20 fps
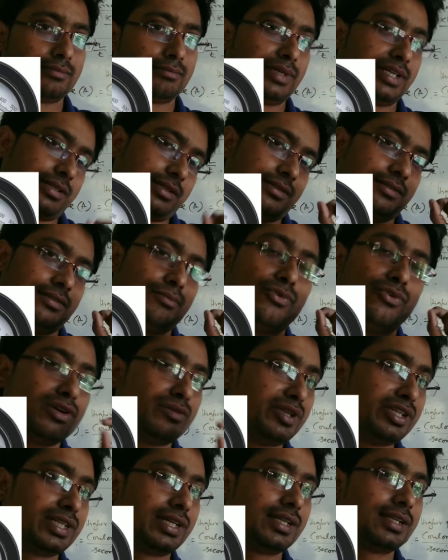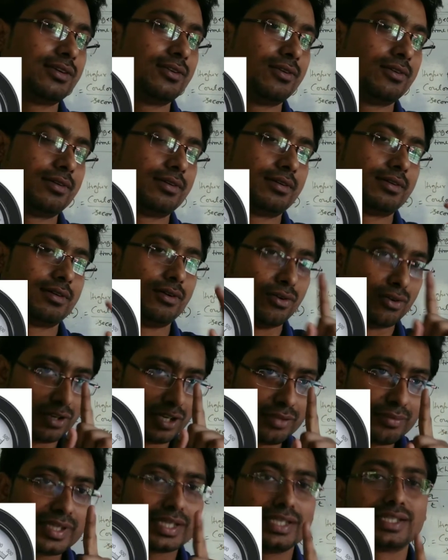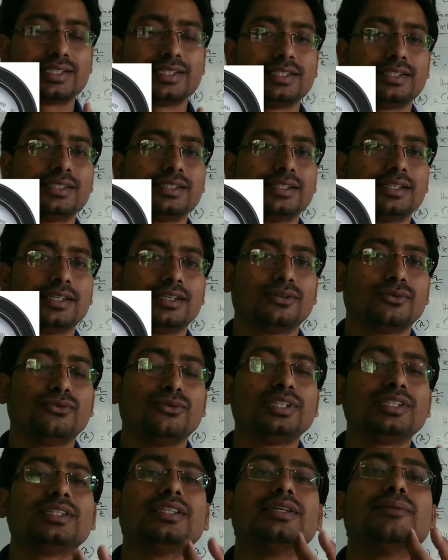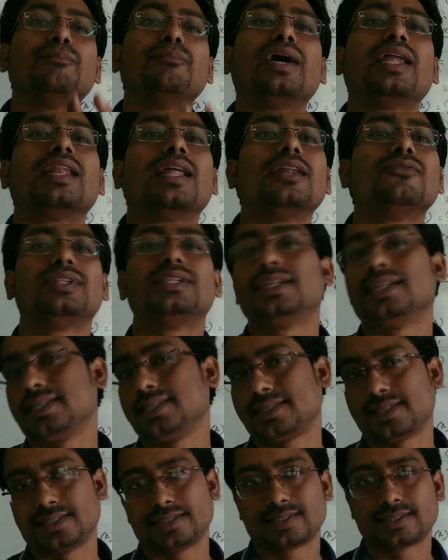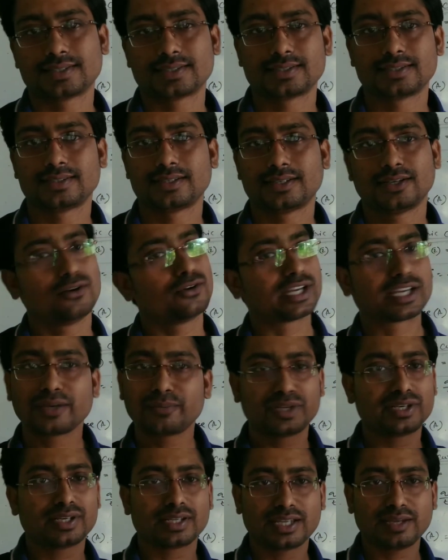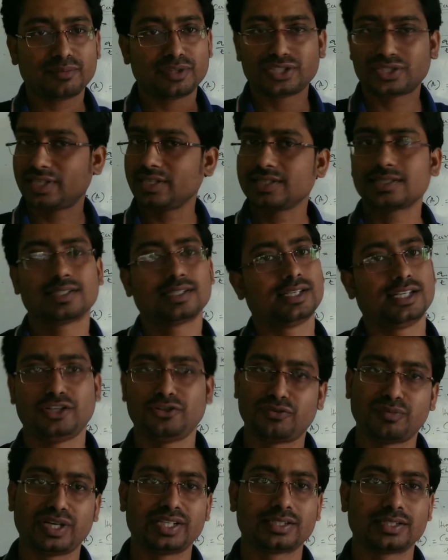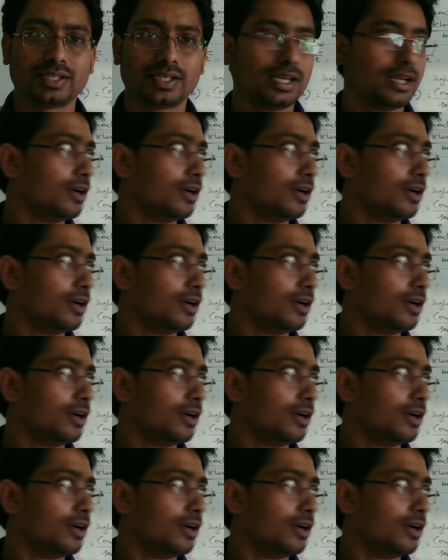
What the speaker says: But voltmeter only be connected with parallel with the resistance. Okay, keep these things in your mind.